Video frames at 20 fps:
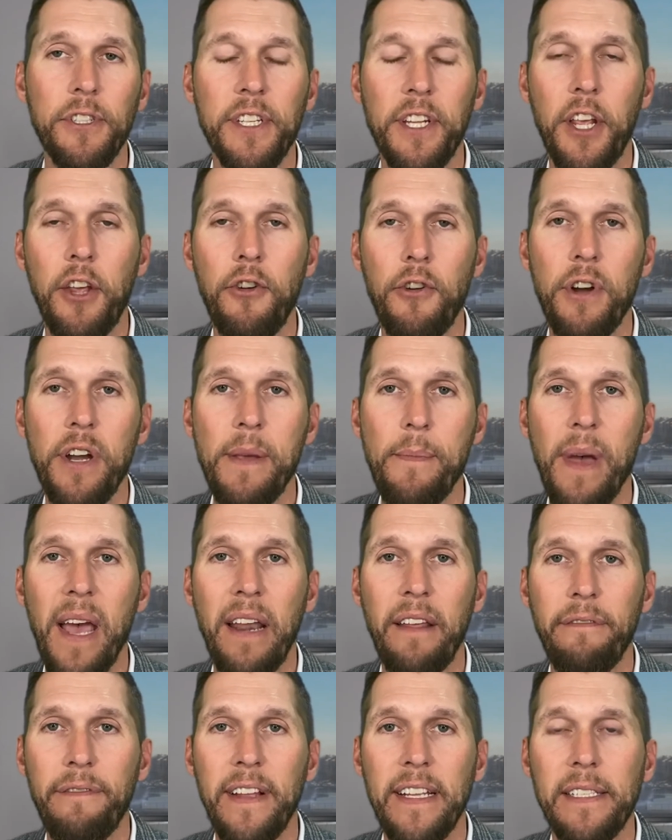Security
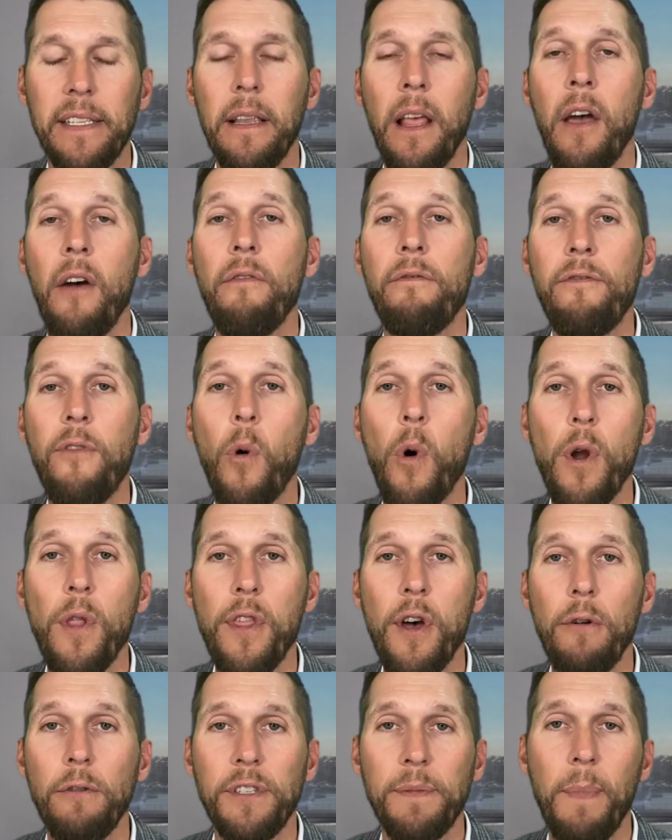benefit for
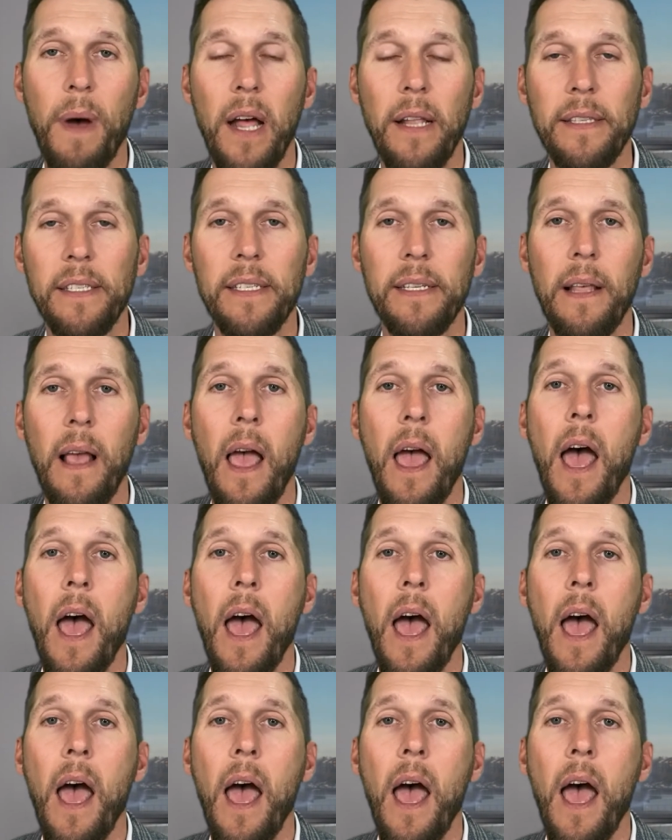those months.